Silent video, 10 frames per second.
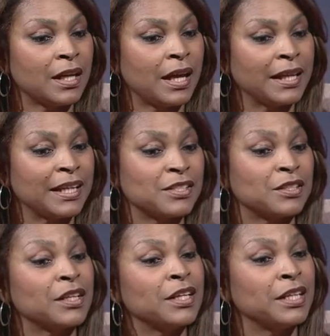I
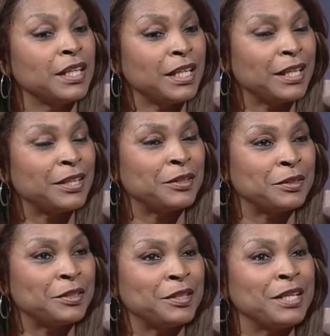guess
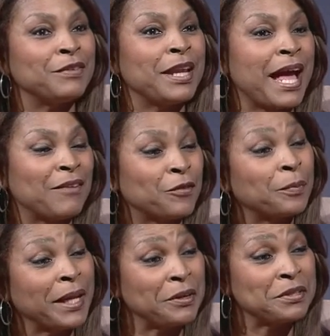for
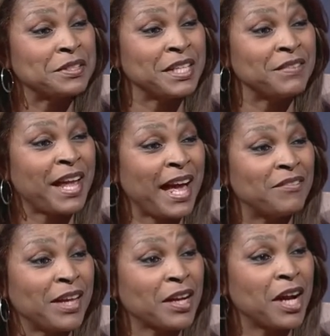parents to even
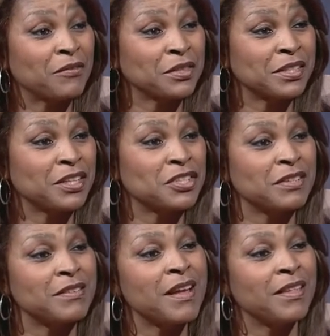have that
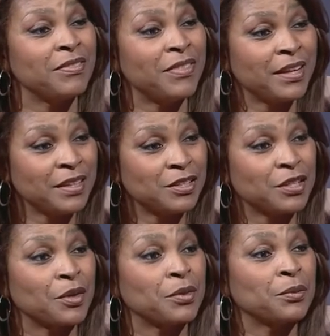conversation, they need to
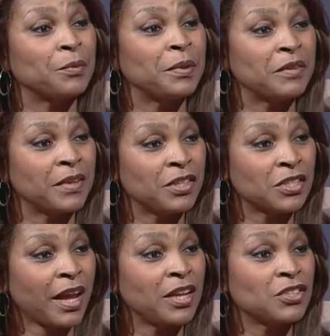go through a bit of
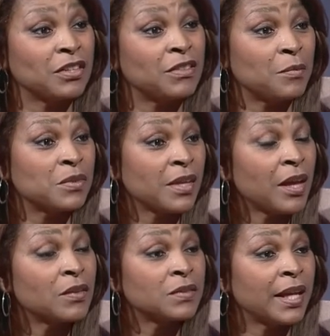education
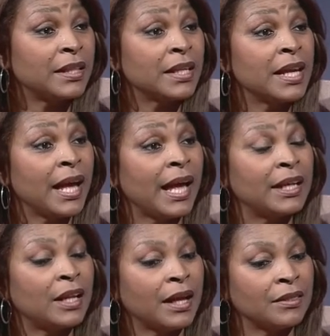themselves. And
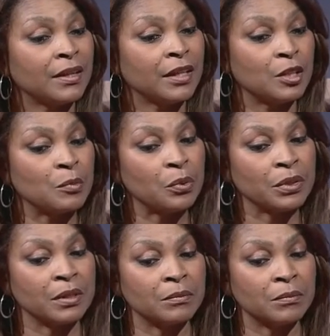I think an
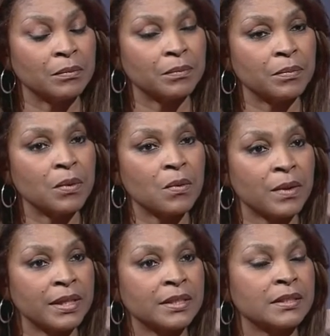important
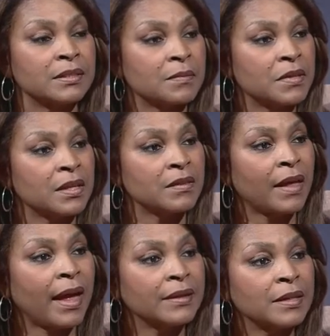point and something
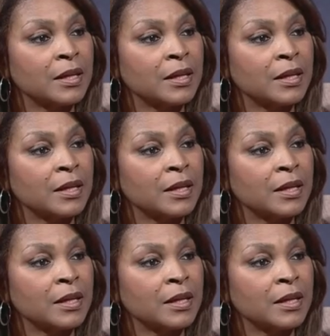that